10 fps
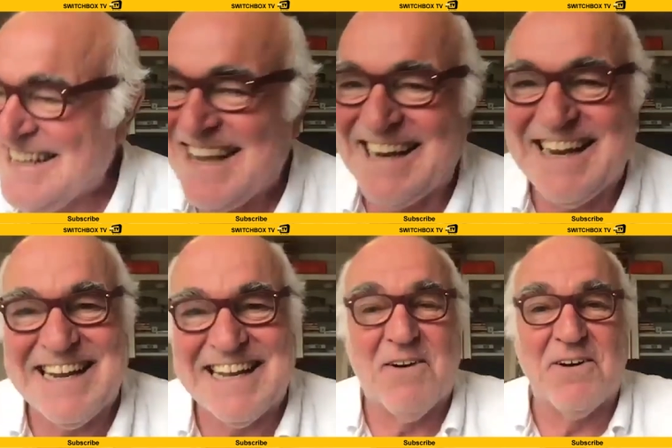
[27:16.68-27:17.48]
and then
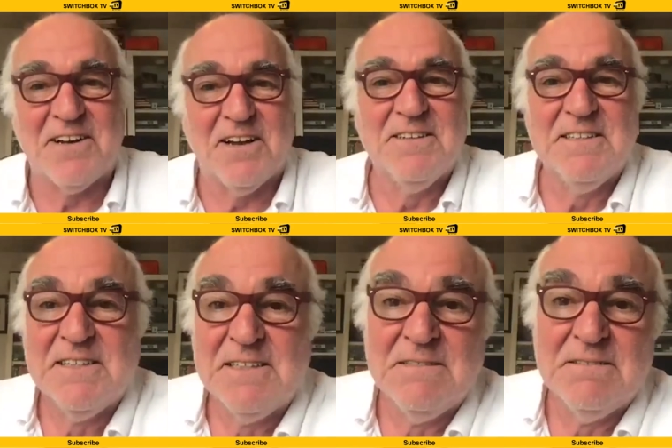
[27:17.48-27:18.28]
he'd go on and go,
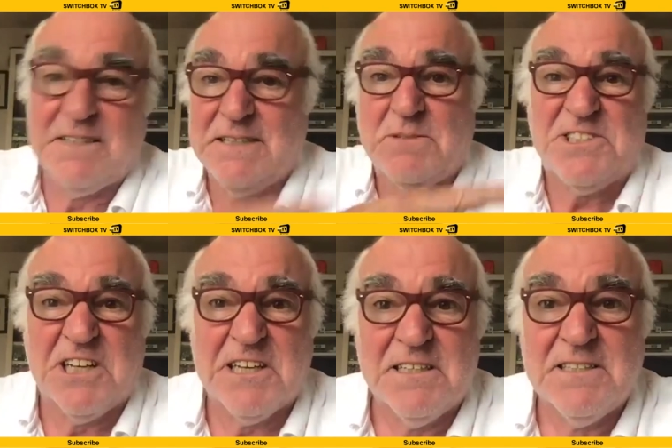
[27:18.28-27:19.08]
well, he was
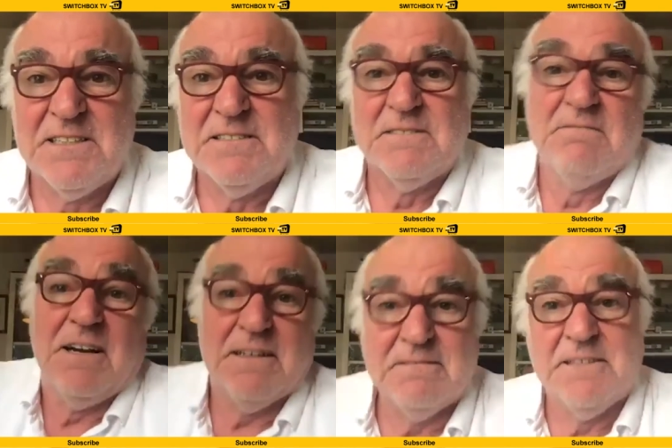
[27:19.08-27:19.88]
shit.
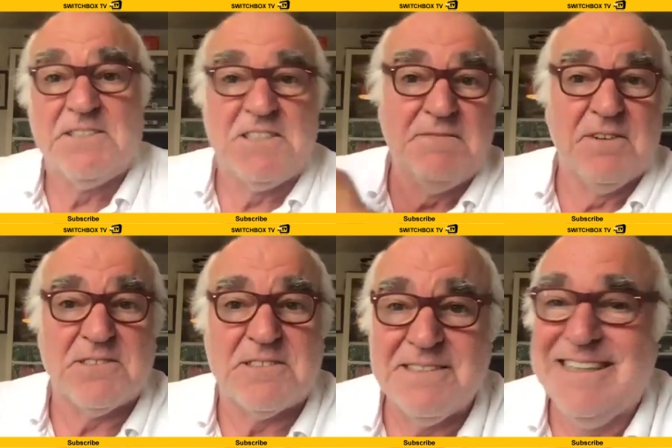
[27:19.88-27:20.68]
Right, it's Steve Frost.